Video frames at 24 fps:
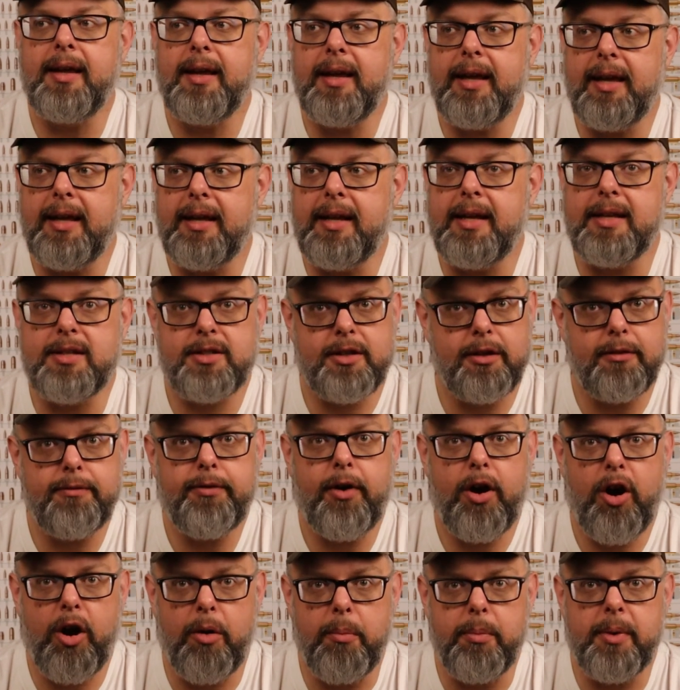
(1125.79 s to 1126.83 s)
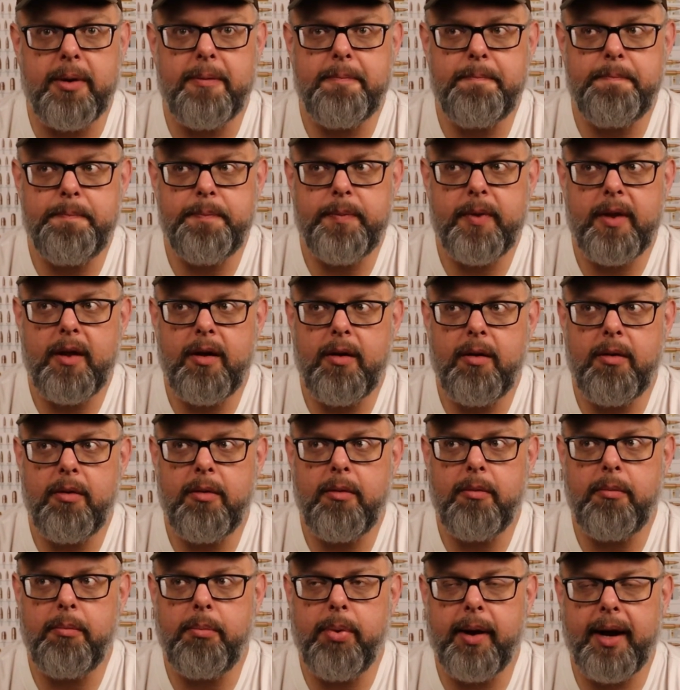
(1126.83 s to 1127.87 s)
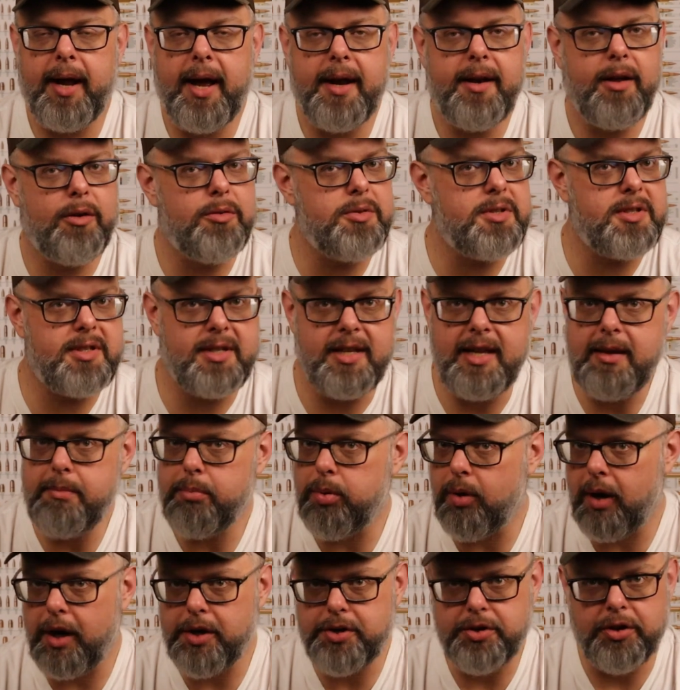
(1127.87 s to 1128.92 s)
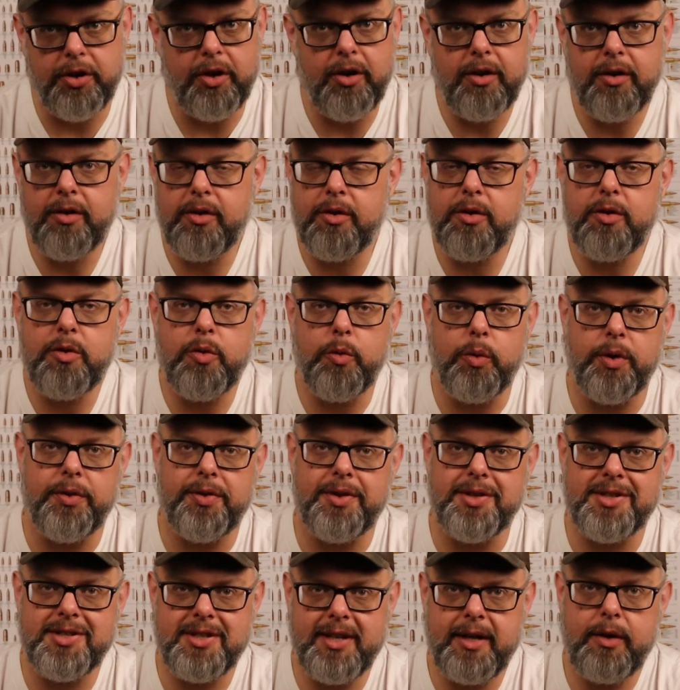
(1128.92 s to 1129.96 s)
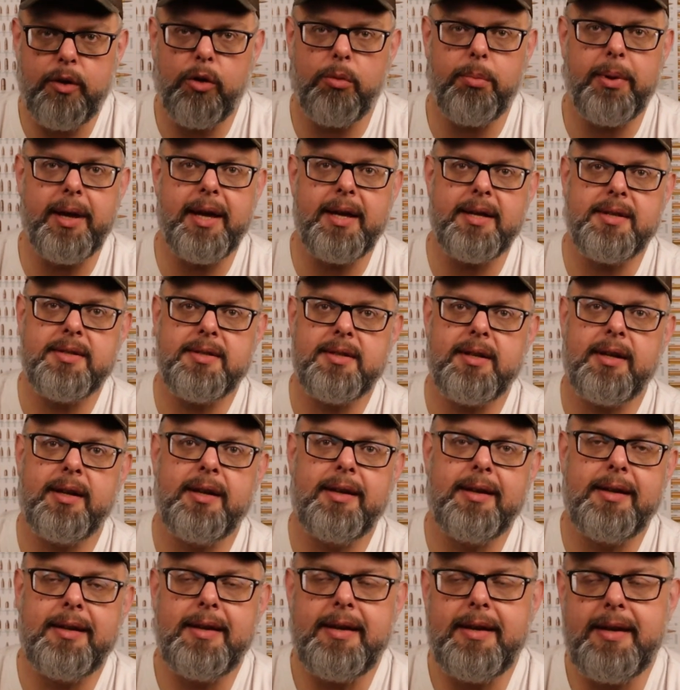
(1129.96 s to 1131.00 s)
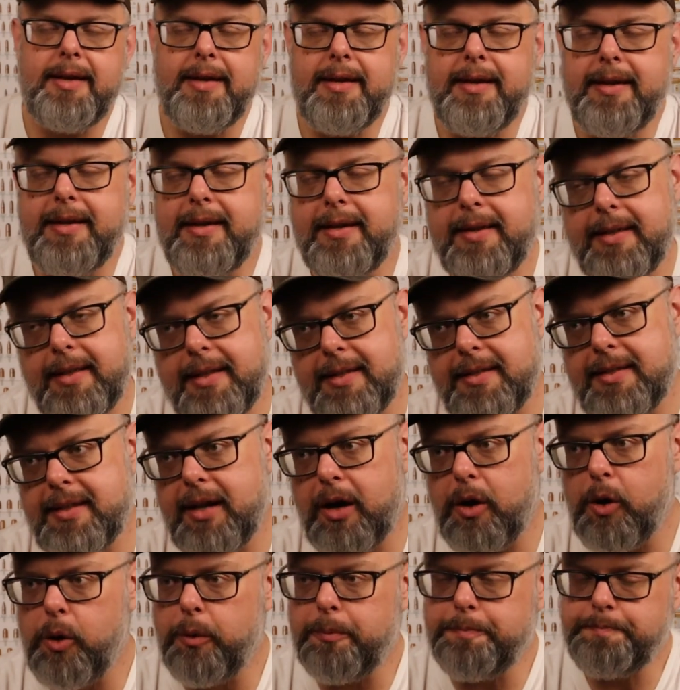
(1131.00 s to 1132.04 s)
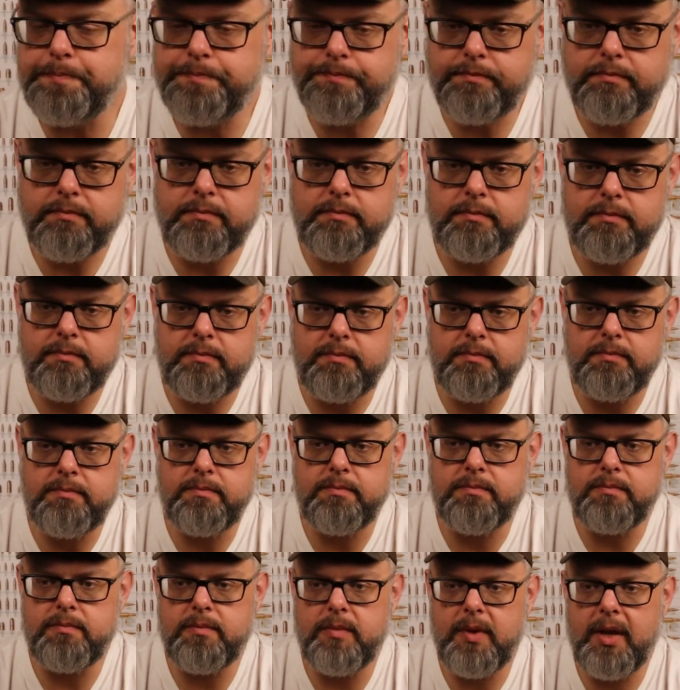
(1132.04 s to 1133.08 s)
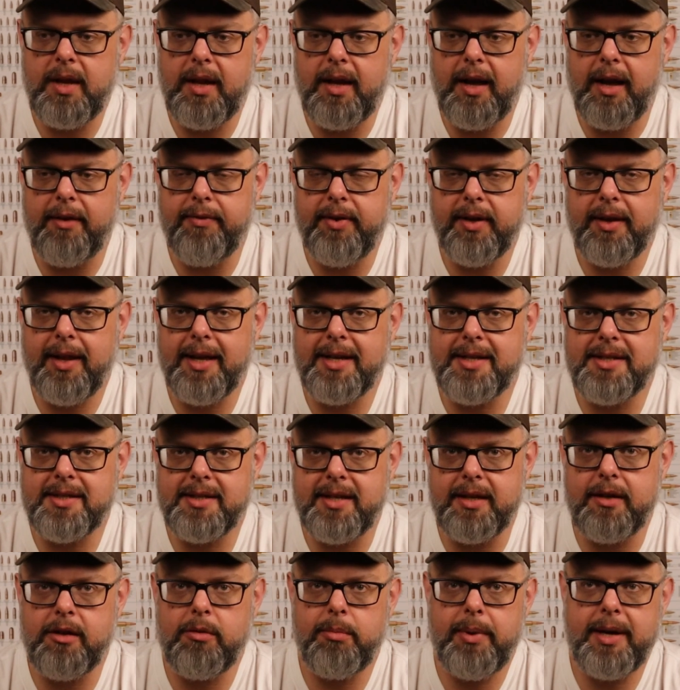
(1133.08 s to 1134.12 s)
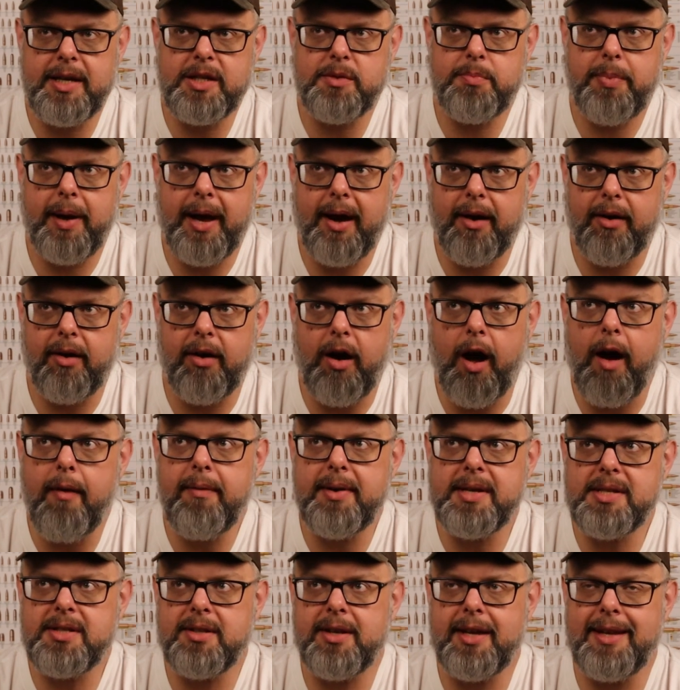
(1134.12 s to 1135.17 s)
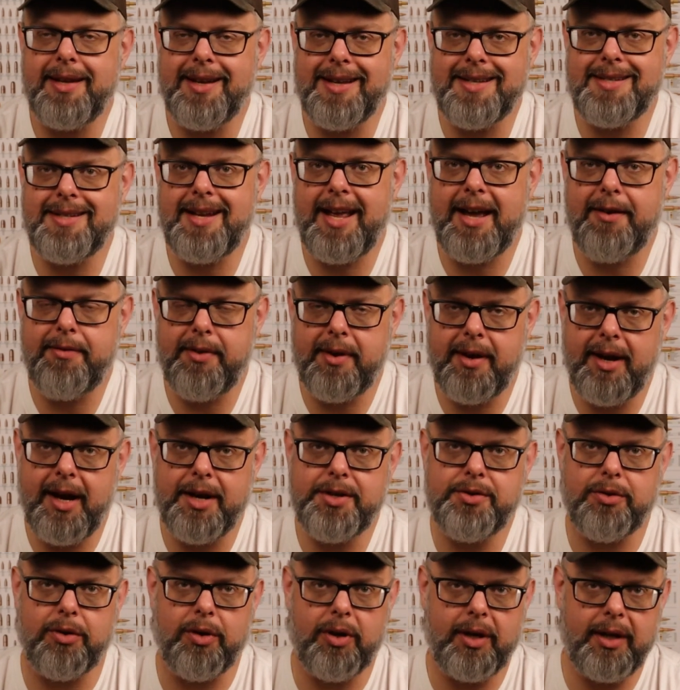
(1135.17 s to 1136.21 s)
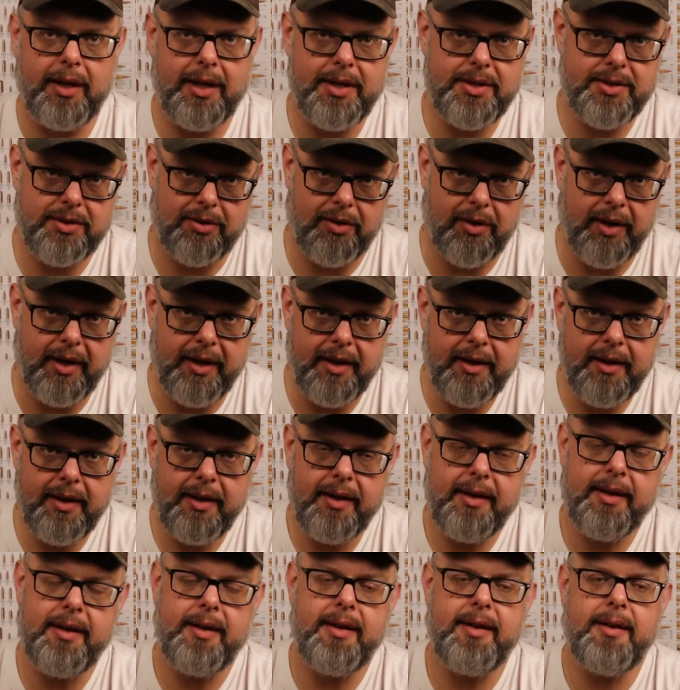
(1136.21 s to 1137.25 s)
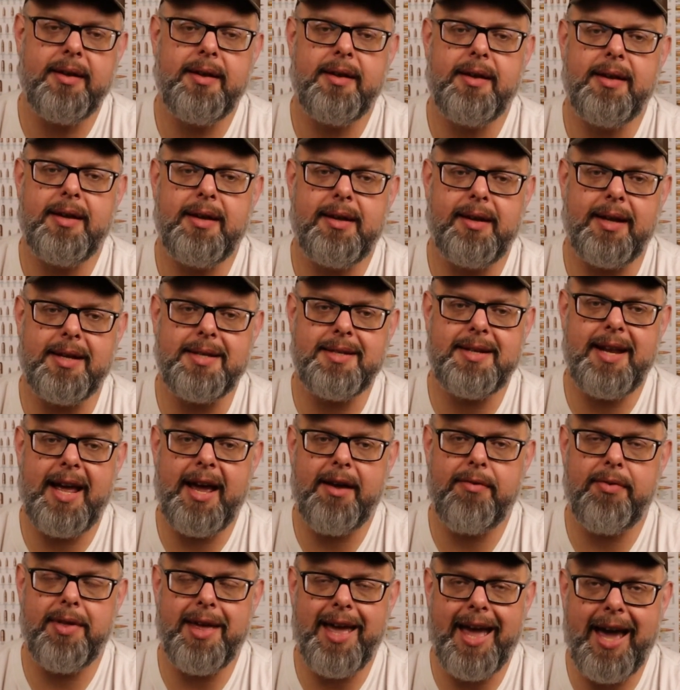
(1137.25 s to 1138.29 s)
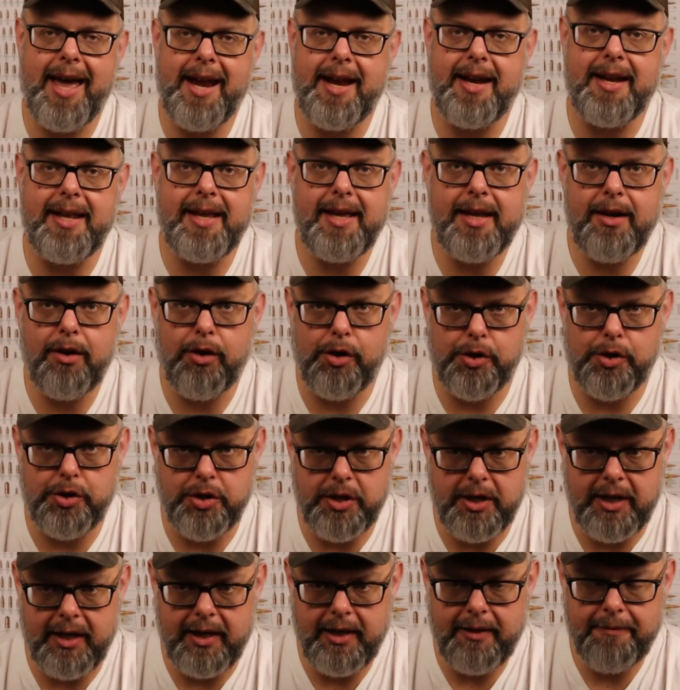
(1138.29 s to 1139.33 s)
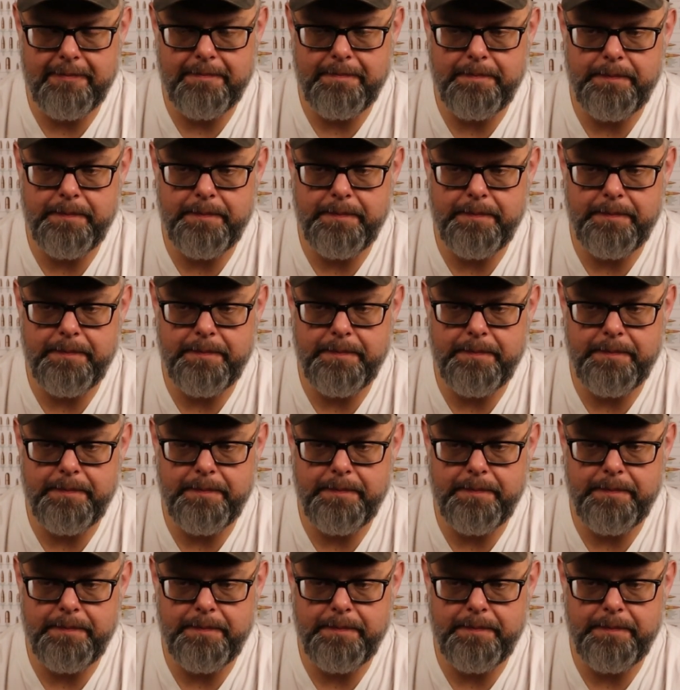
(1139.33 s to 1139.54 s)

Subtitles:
It is confirmed. But I don't see pressure with the single base. So I feel like single base powder, obviously it doesn't have the nitroglycerin, it doesn't have the added energy.